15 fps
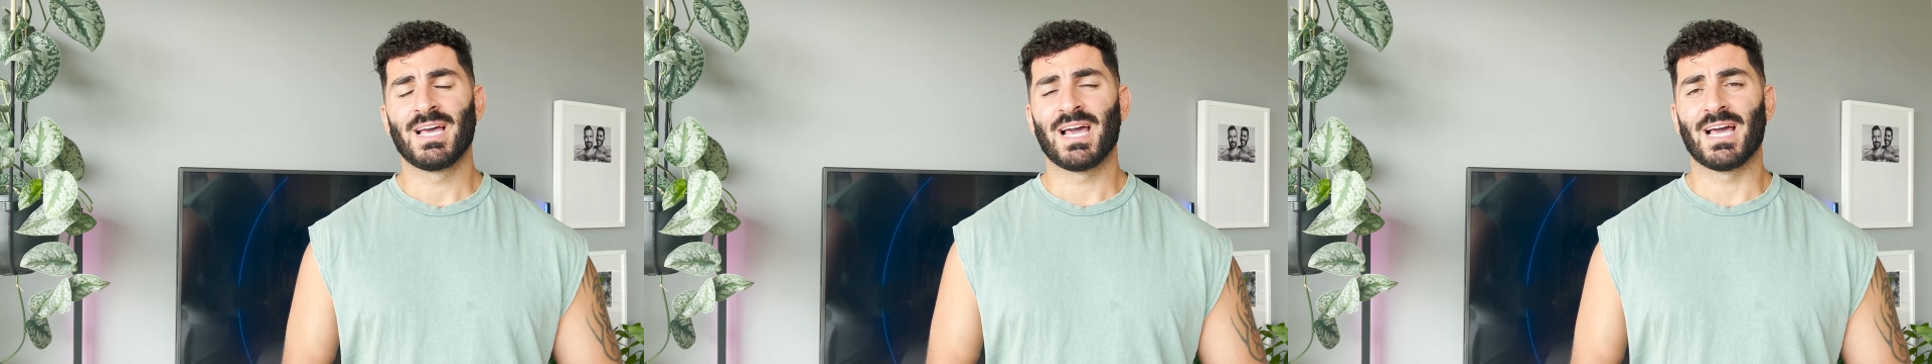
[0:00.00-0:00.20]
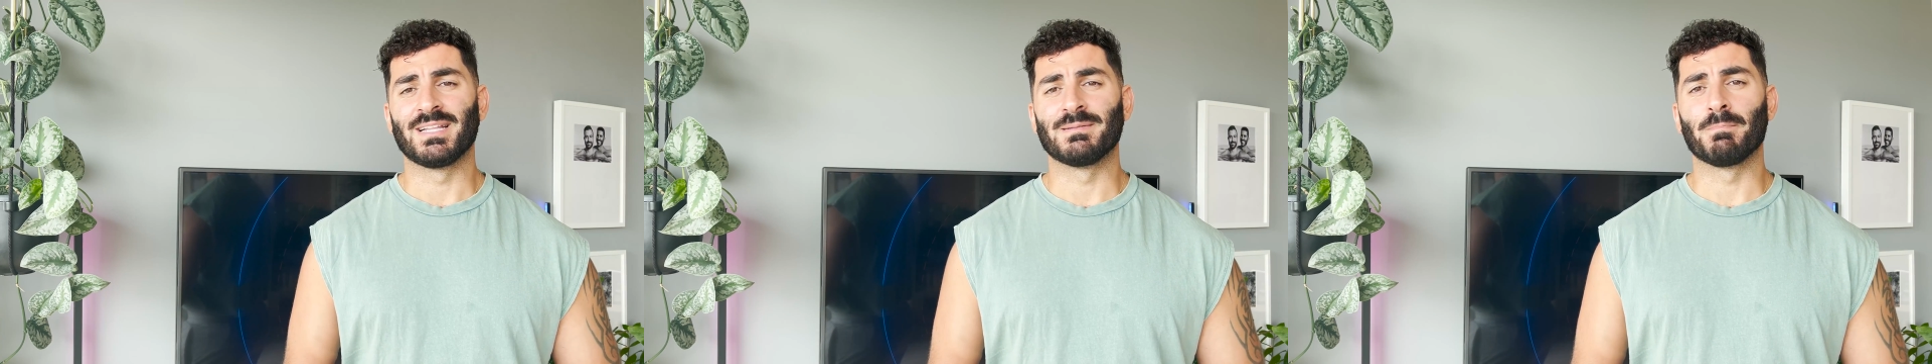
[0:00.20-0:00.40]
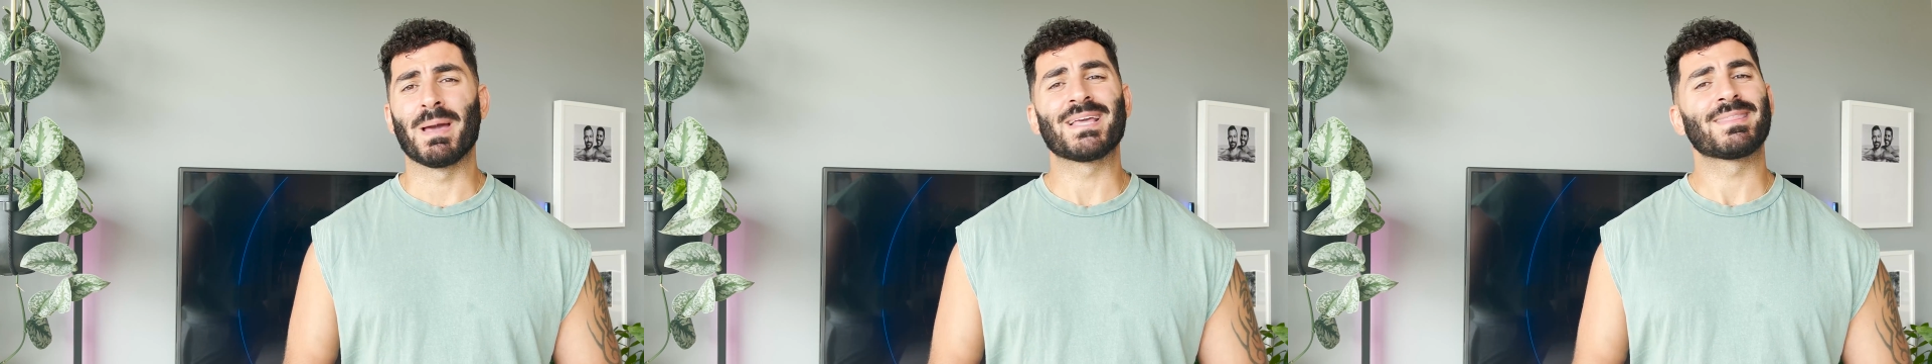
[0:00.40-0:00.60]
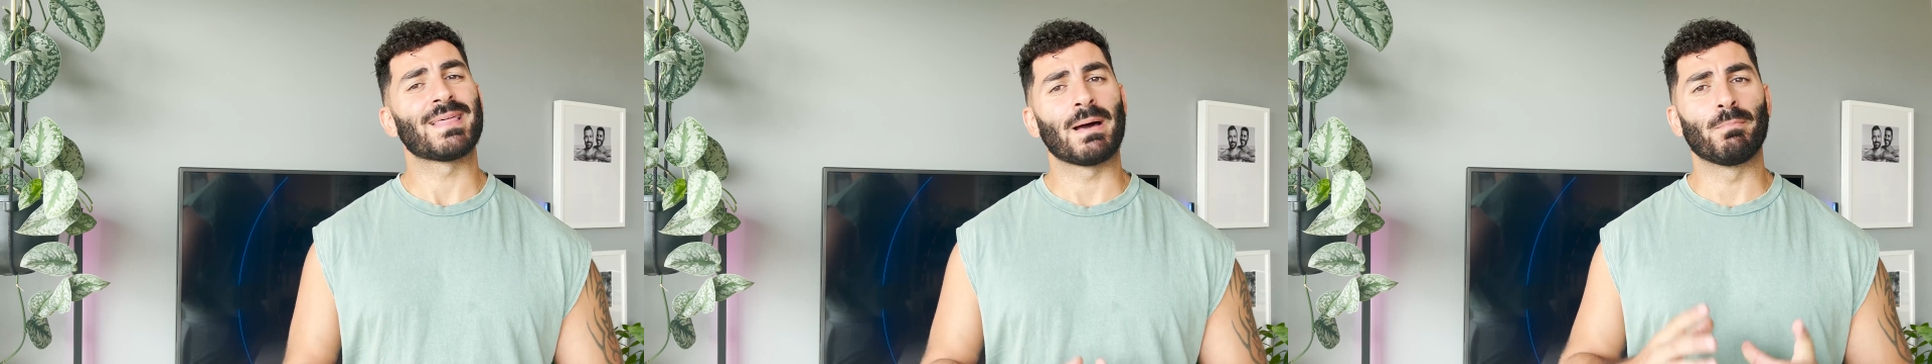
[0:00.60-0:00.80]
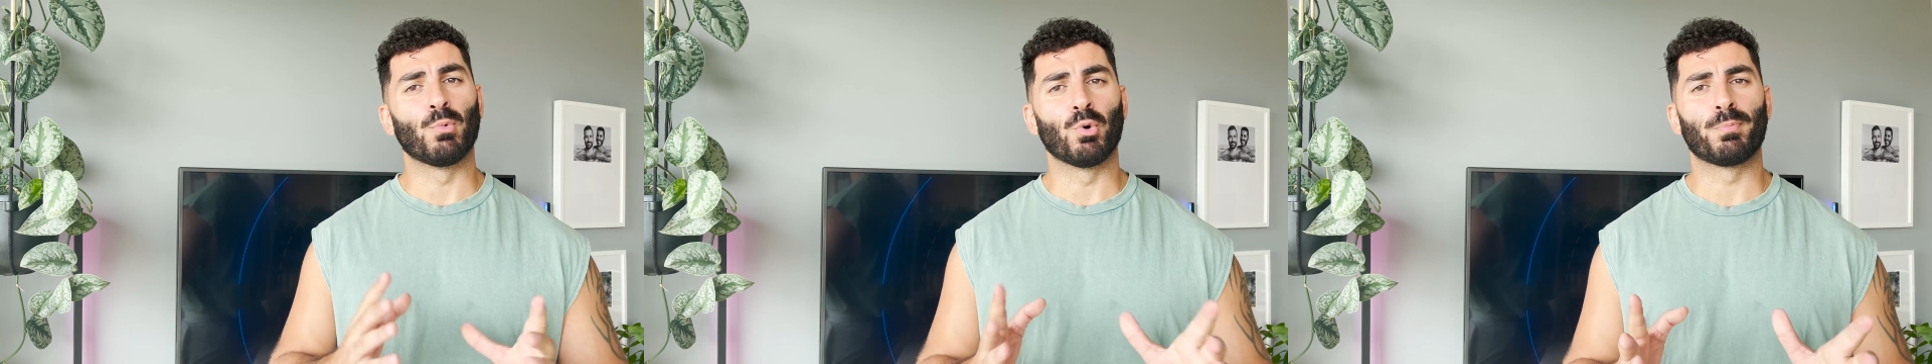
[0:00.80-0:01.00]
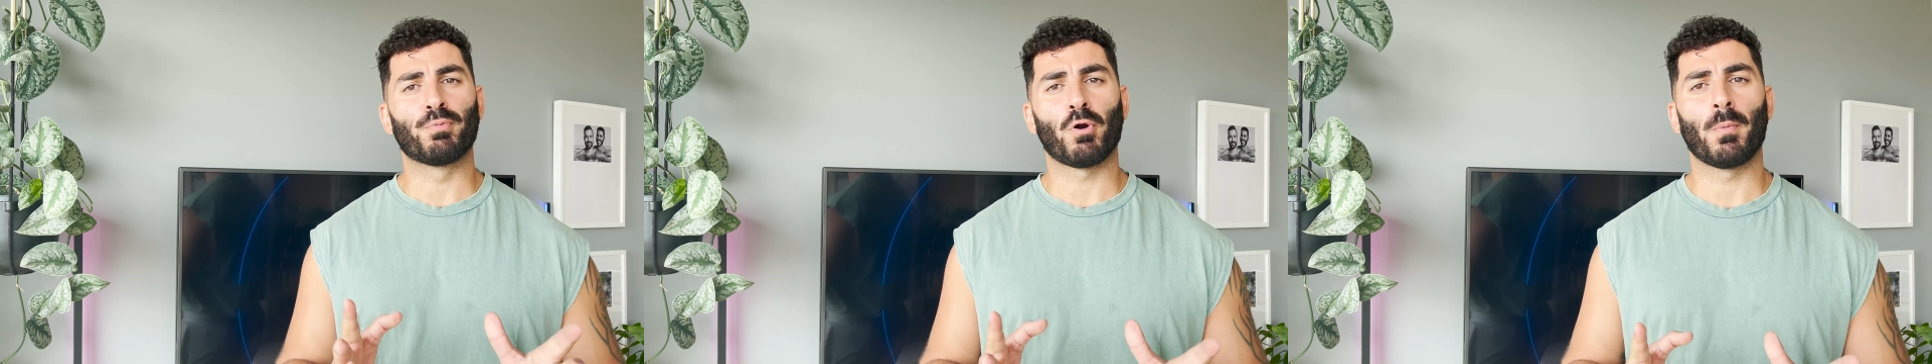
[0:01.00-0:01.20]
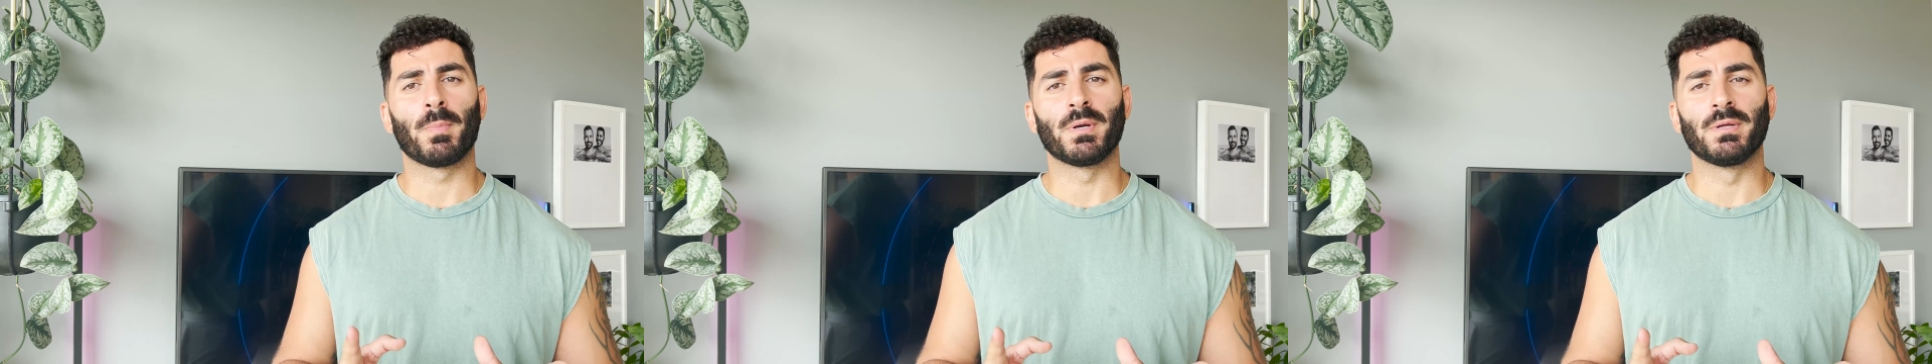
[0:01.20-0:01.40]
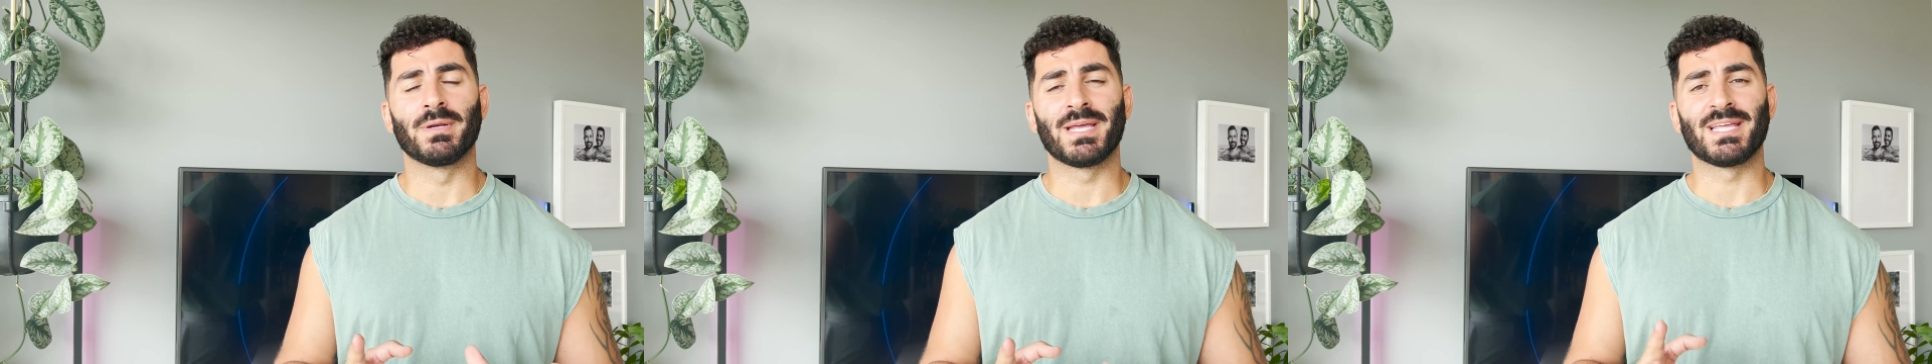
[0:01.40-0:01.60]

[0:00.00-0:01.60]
and make that more prominent